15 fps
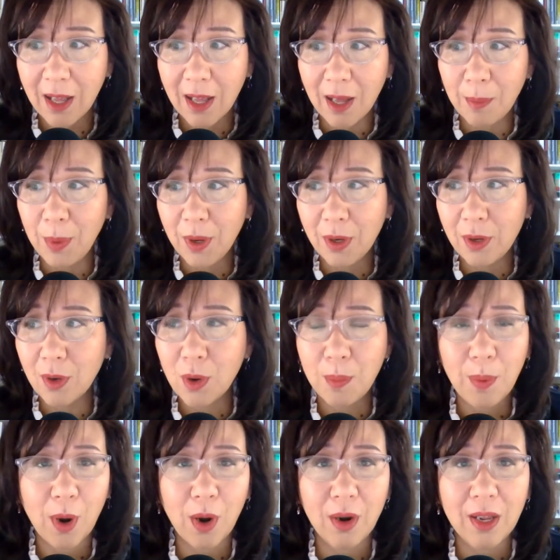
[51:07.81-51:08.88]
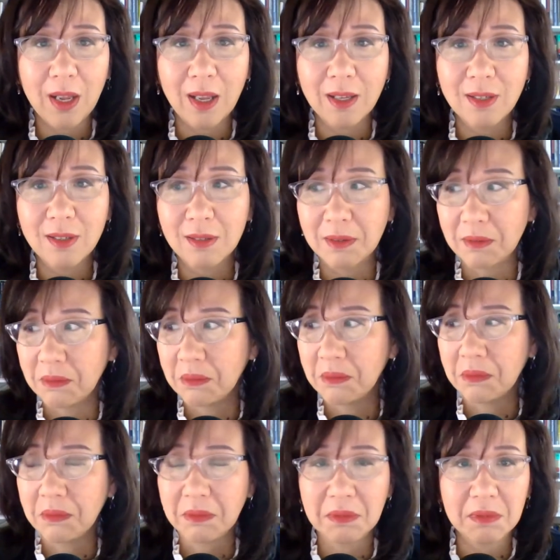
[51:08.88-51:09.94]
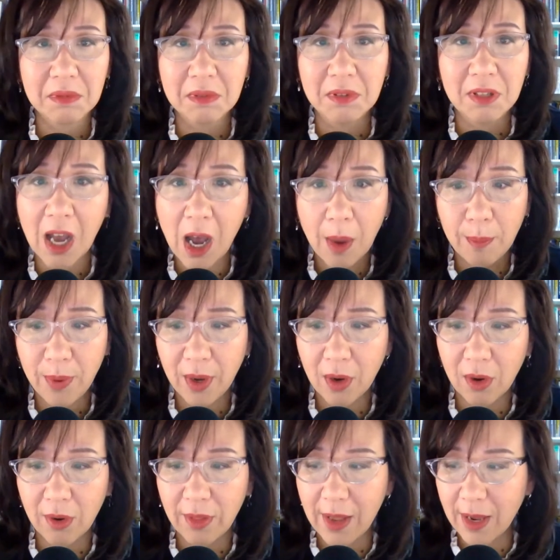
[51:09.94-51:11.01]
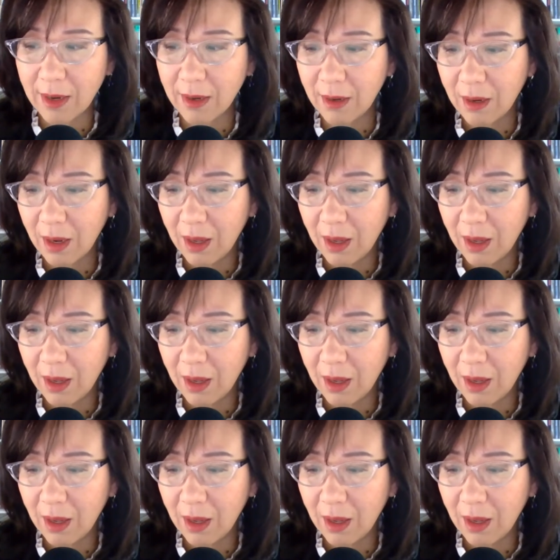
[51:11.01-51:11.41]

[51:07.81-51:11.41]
A political party is not bigger than